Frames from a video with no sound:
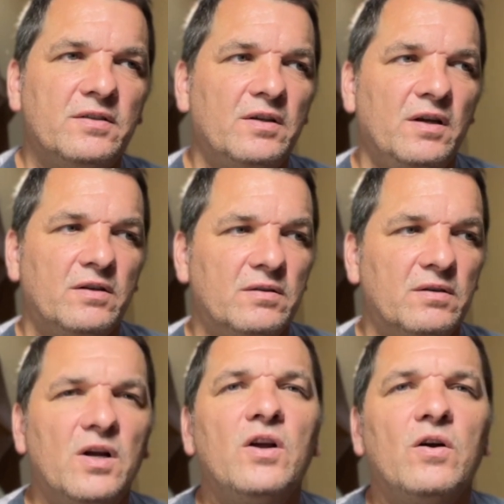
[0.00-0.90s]
you go
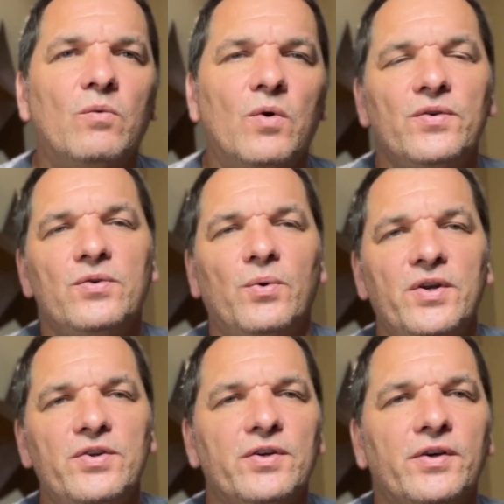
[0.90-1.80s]

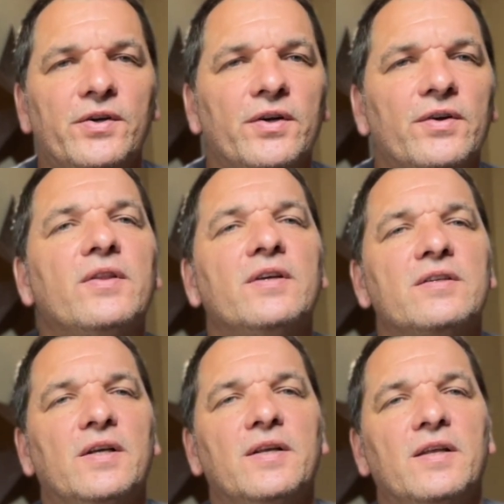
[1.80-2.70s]
120 shutter,
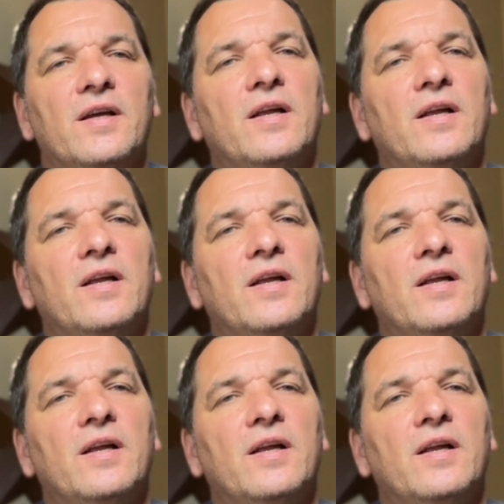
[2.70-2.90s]
things like that.